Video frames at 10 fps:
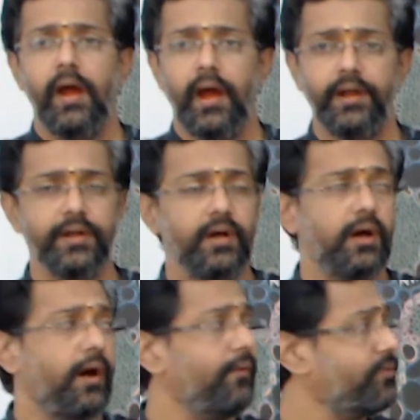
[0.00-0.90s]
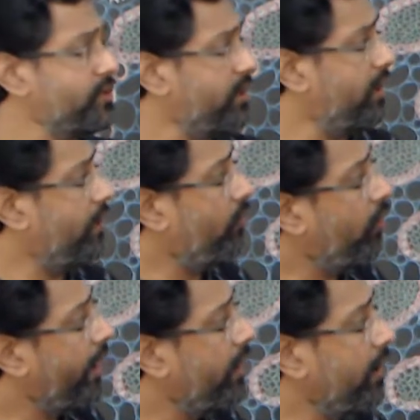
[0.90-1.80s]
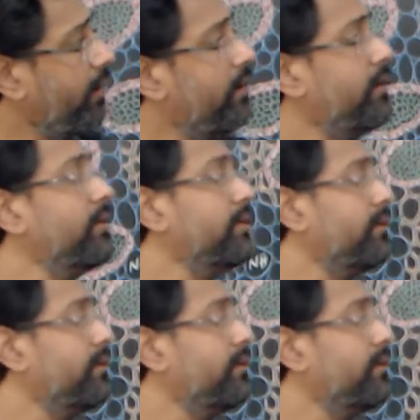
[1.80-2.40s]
and after a while